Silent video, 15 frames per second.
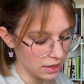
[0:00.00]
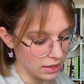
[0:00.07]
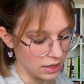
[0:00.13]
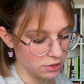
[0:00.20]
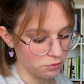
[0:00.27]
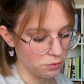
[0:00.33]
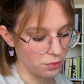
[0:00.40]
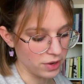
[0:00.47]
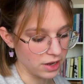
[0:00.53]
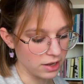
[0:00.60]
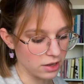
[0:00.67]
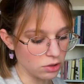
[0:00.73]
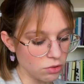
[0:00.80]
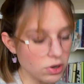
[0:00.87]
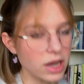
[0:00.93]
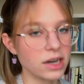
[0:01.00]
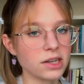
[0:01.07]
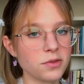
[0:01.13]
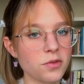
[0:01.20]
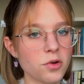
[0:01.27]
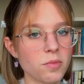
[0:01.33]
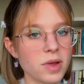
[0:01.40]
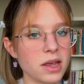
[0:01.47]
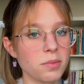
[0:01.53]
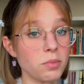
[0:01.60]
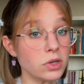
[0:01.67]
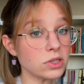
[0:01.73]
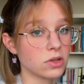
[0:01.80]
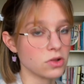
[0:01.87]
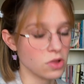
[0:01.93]
if we look at it from a
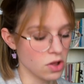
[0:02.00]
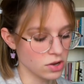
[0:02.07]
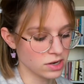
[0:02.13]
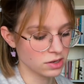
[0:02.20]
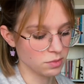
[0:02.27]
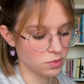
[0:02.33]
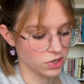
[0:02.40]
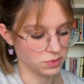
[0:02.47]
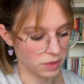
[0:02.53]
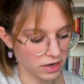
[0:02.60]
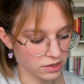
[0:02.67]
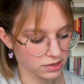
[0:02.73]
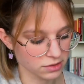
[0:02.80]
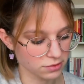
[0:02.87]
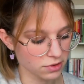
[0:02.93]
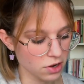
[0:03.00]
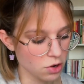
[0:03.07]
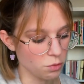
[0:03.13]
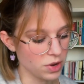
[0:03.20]
postcolonial perspective,